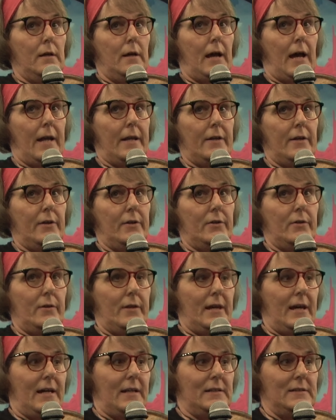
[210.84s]
How are you gonna do
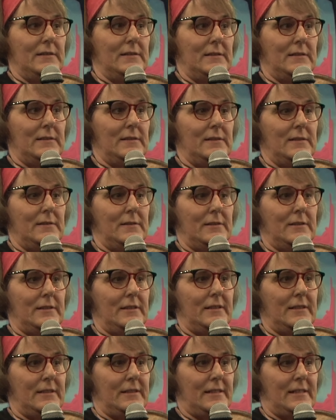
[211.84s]
that? Put
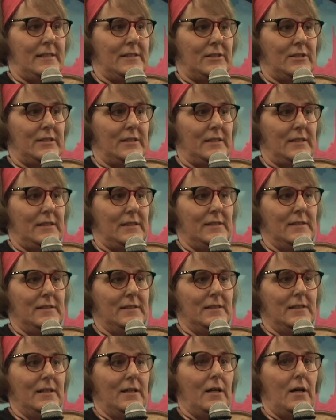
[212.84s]
me in the dark, Sheila.
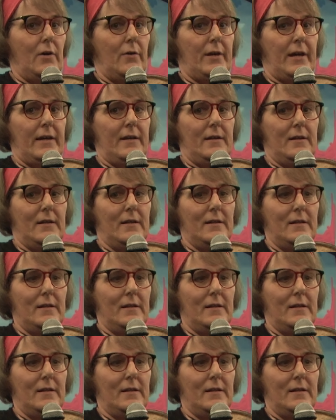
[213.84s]
Okay.